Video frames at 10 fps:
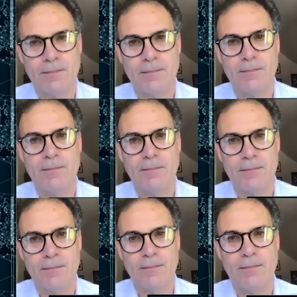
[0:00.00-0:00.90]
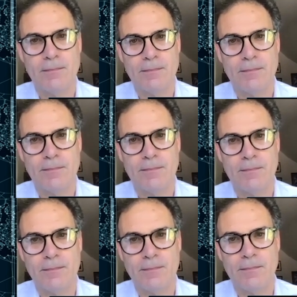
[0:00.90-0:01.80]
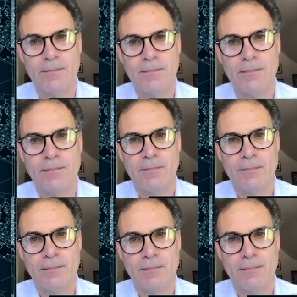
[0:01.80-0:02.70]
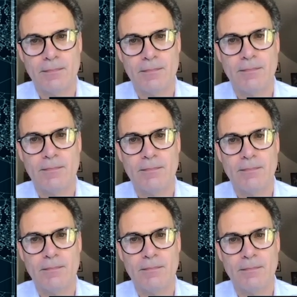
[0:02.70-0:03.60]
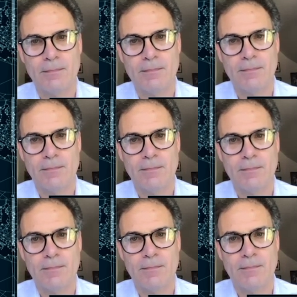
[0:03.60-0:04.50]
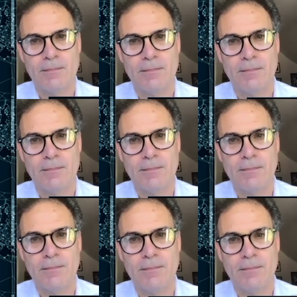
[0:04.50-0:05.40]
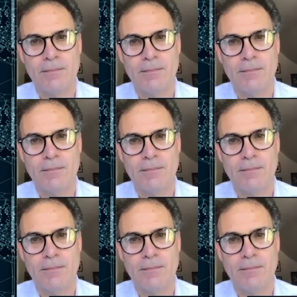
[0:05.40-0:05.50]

This person isn't speaking.